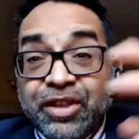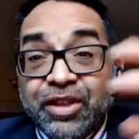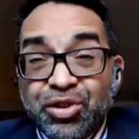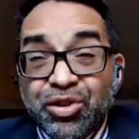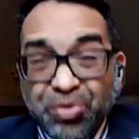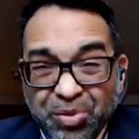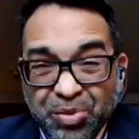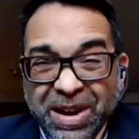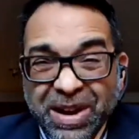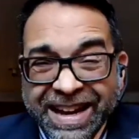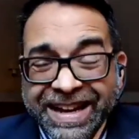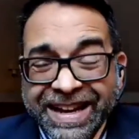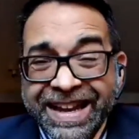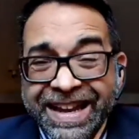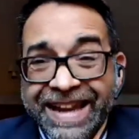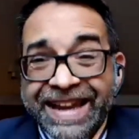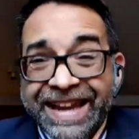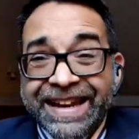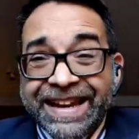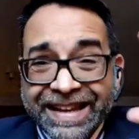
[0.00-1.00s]
you really
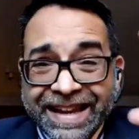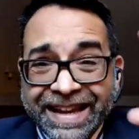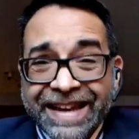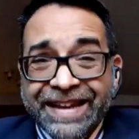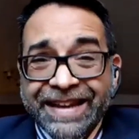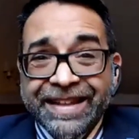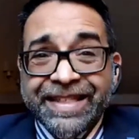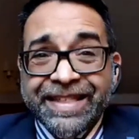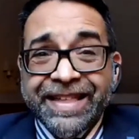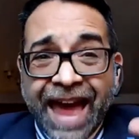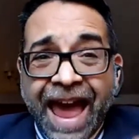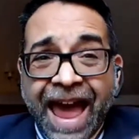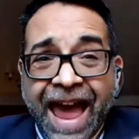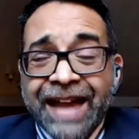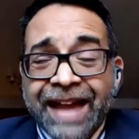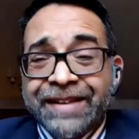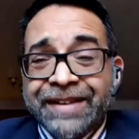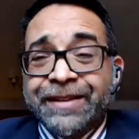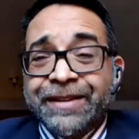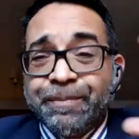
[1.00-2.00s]
need leaders
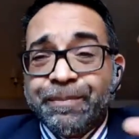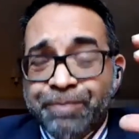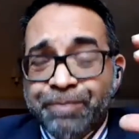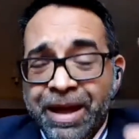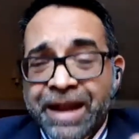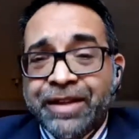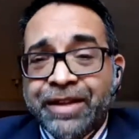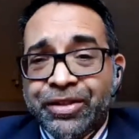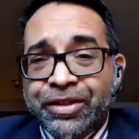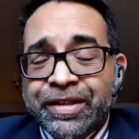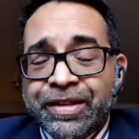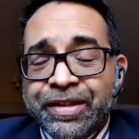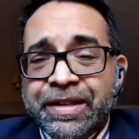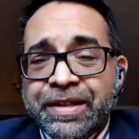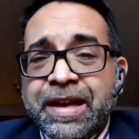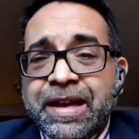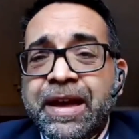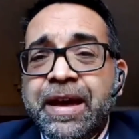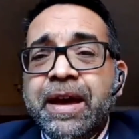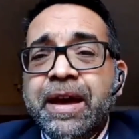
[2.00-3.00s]
and managers,
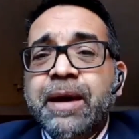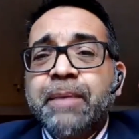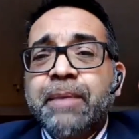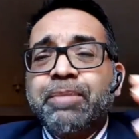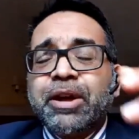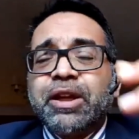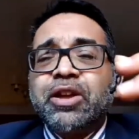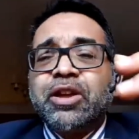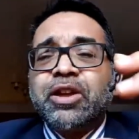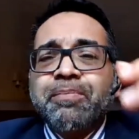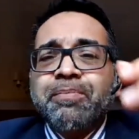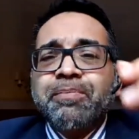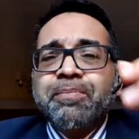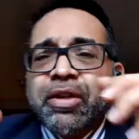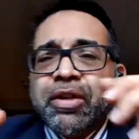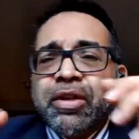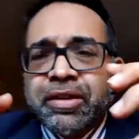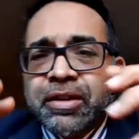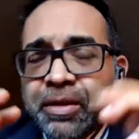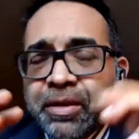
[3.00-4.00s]
but you
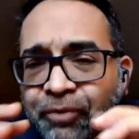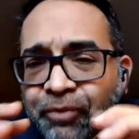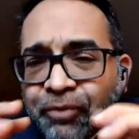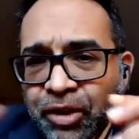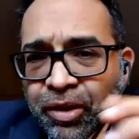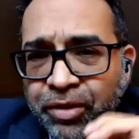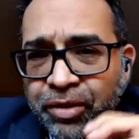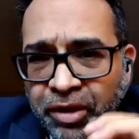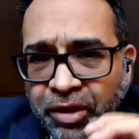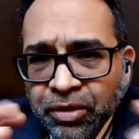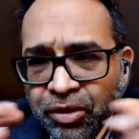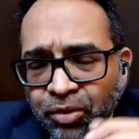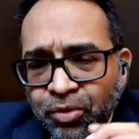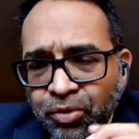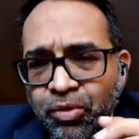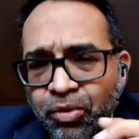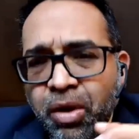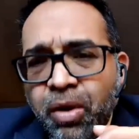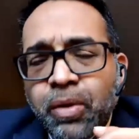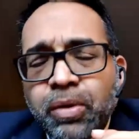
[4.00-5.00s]
mustn't confuse those two
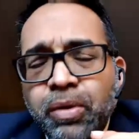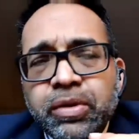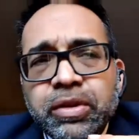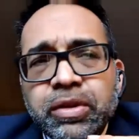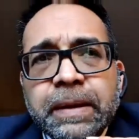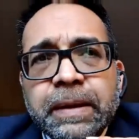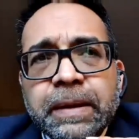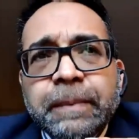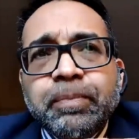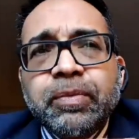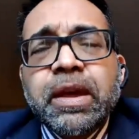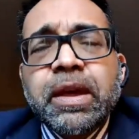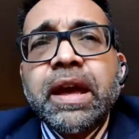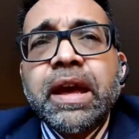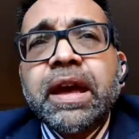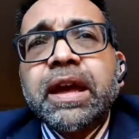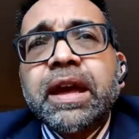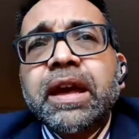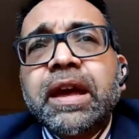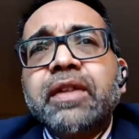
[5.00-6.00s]
roles.
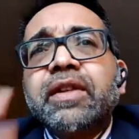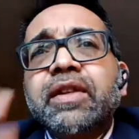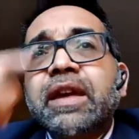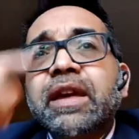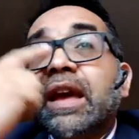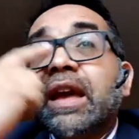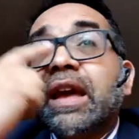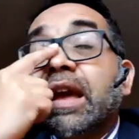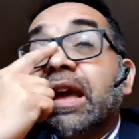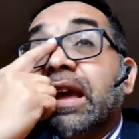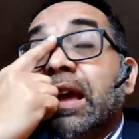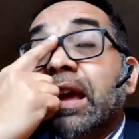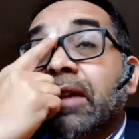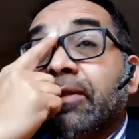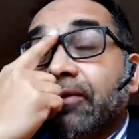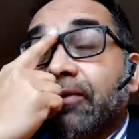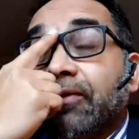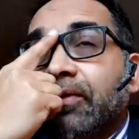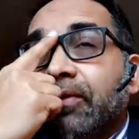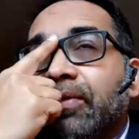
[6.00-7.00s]
You see,
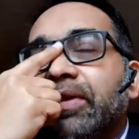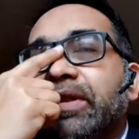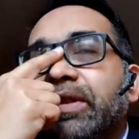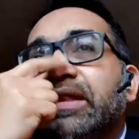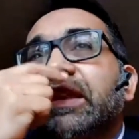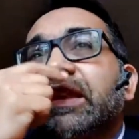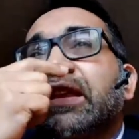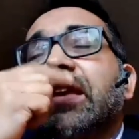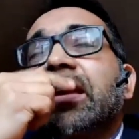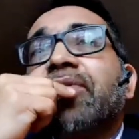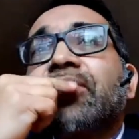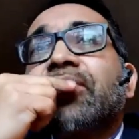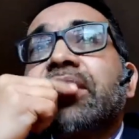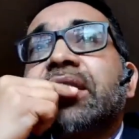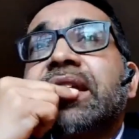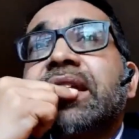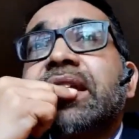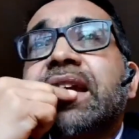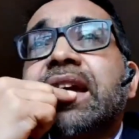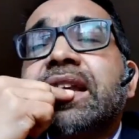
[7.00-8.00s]
if a
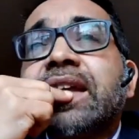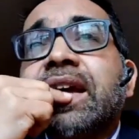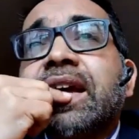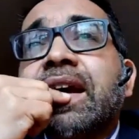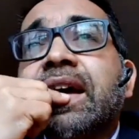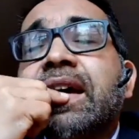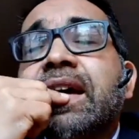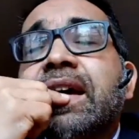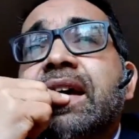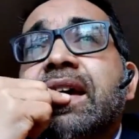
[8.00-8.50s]
leader